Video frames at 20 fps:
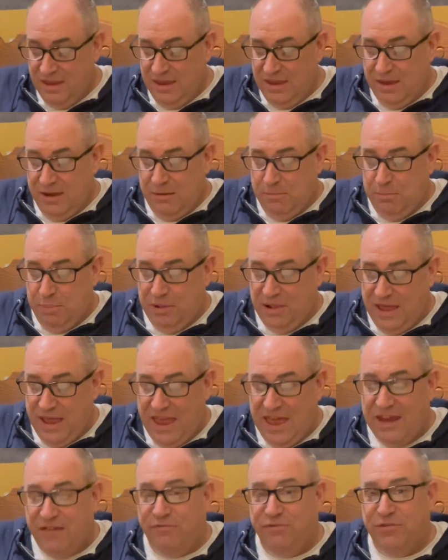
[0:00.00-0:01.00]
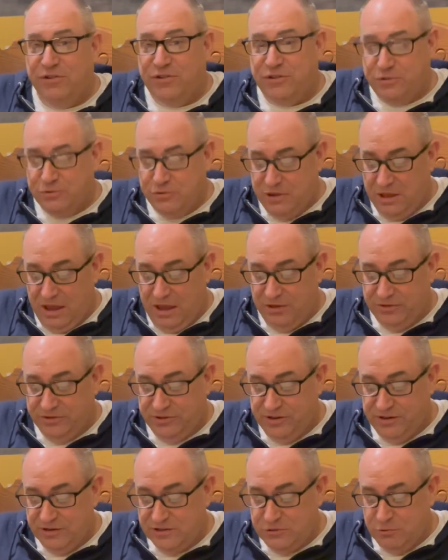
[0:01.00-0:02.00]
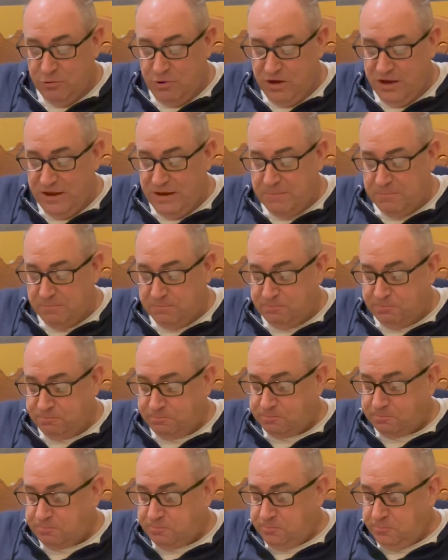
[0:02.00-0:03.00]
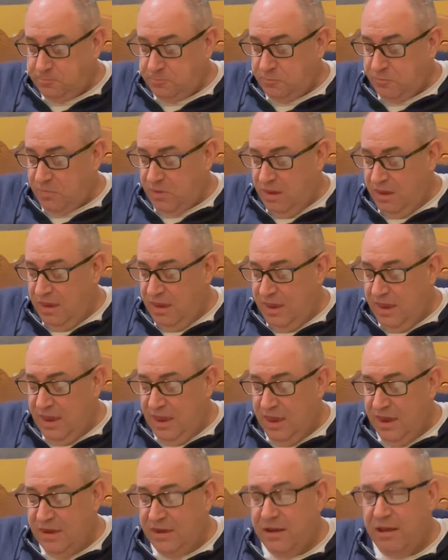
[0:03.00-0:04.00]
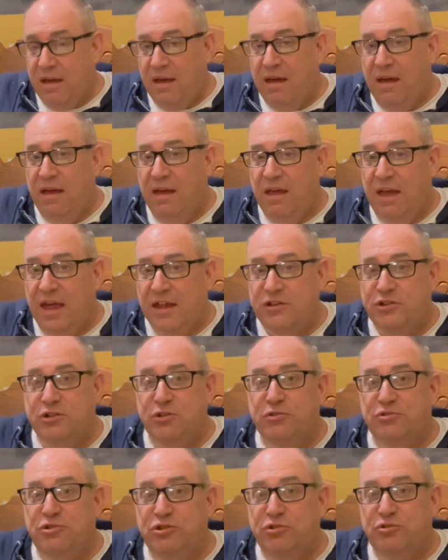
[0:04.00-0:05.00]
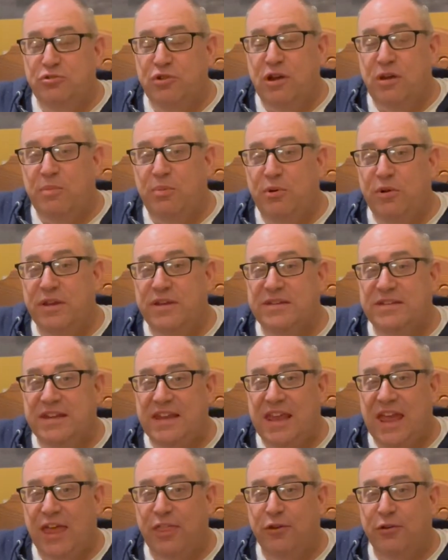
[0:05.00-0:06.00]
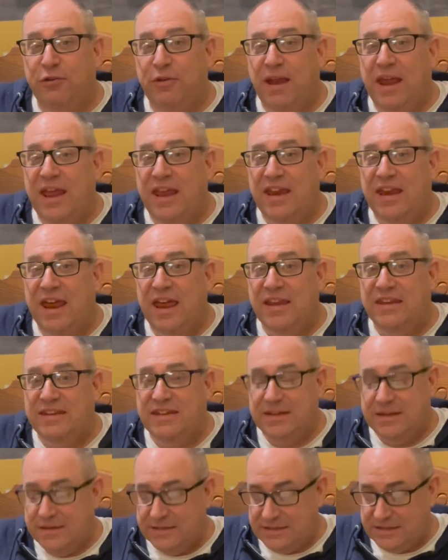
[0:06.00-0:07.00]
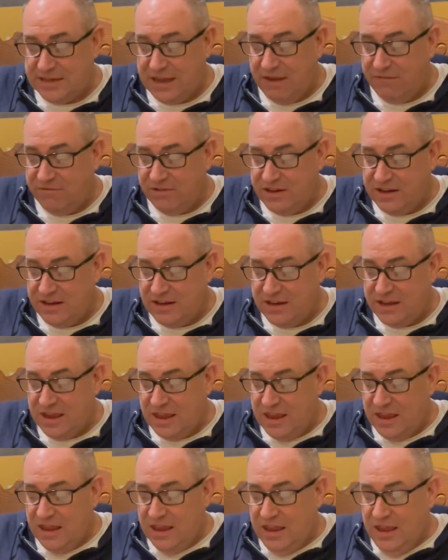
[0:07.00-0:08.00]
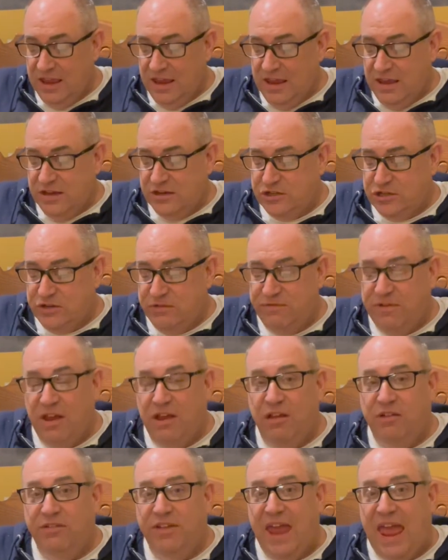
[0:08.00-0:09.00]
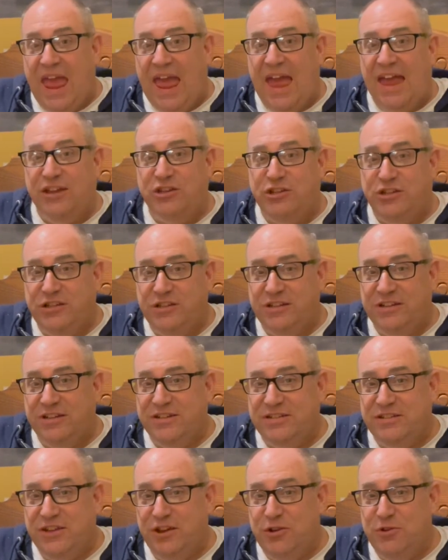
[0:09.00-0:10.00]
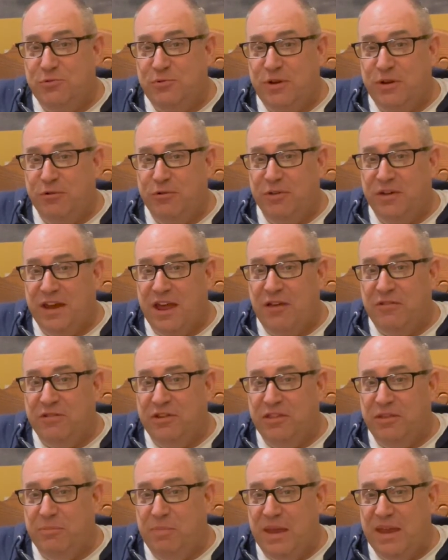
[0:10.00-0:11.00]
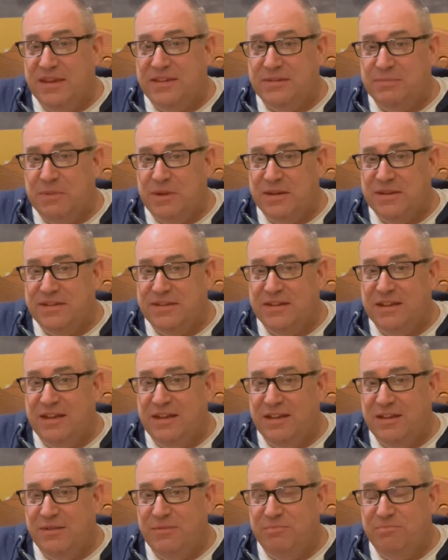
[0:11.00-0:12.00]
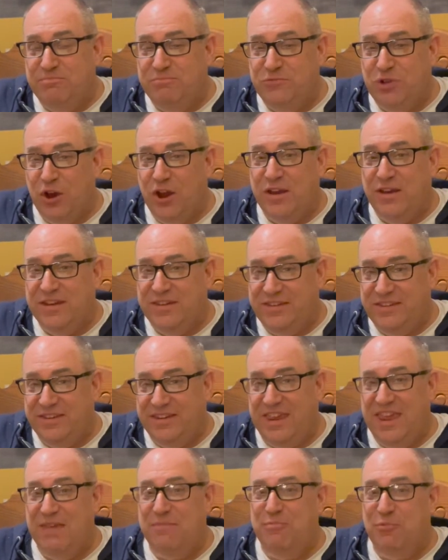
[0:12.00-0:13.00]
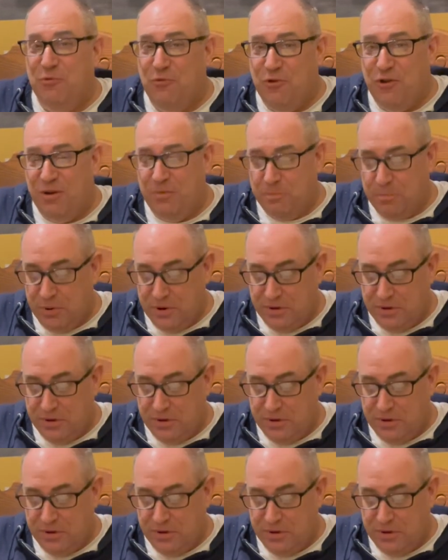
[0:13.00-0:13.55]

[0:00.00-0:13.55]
planned for 2020. And I showed you putting together a 1970 Chevelle dash. So we were down in the basement trying to keep warm, putting